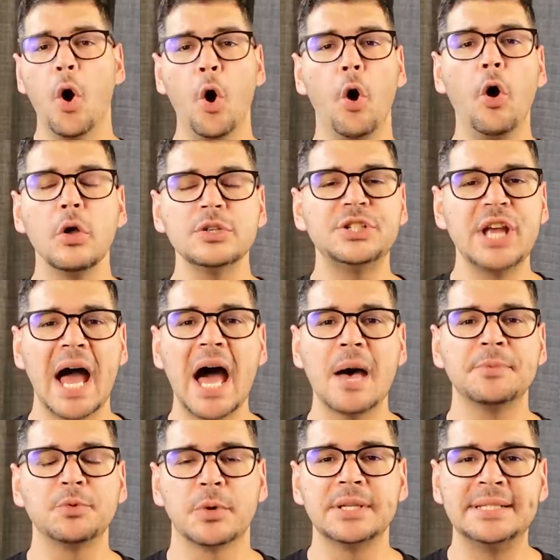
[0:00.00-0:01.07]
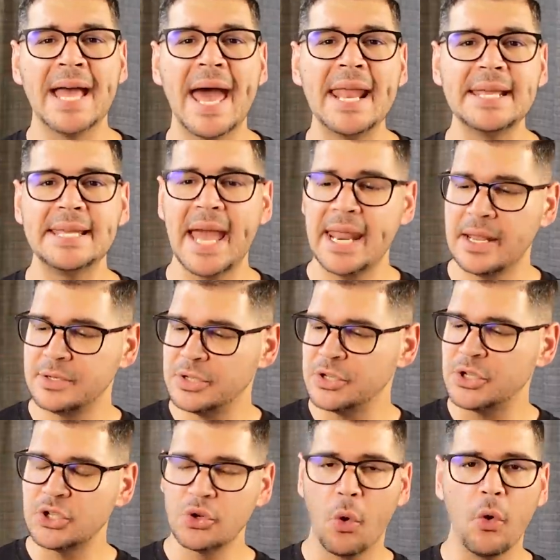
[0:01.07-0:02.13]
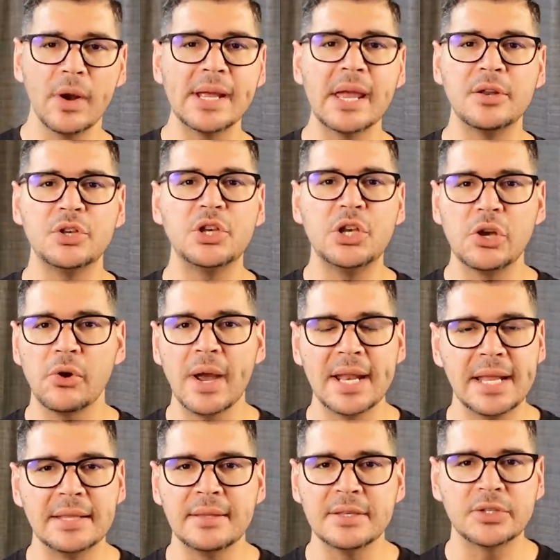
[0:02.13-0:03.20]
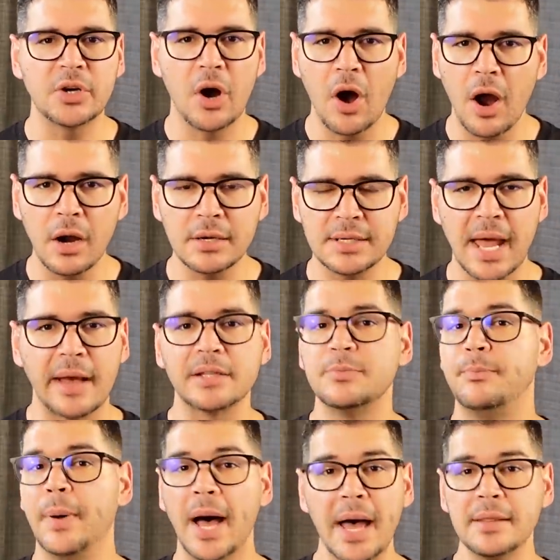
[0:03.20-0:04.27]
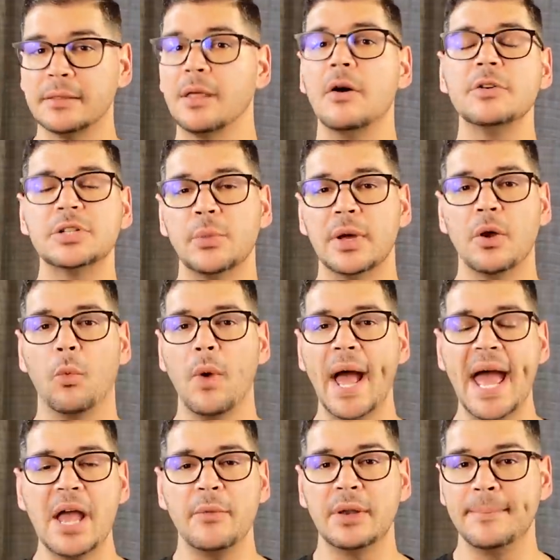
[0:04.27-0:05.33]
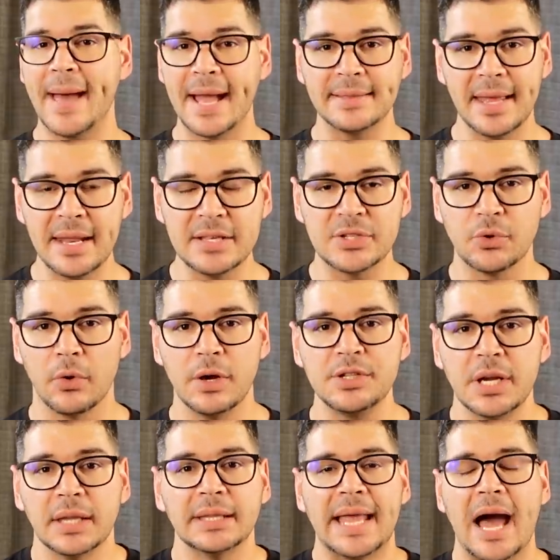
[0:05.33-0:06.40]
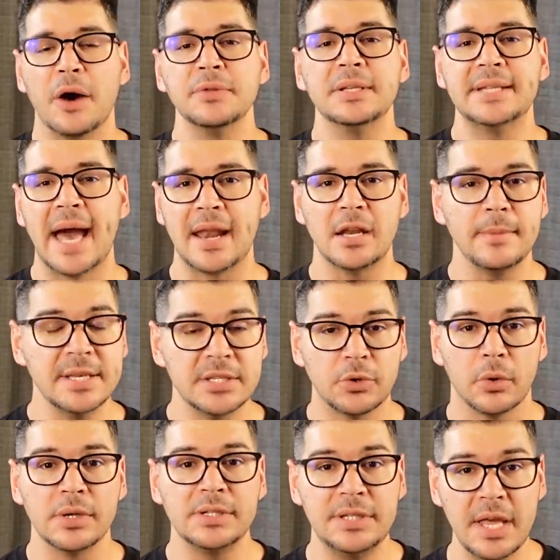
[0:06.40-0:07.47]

Whole jobs were dedicated to storing and curating these card decks, but those went away when magnetic storage allowed the data to be stored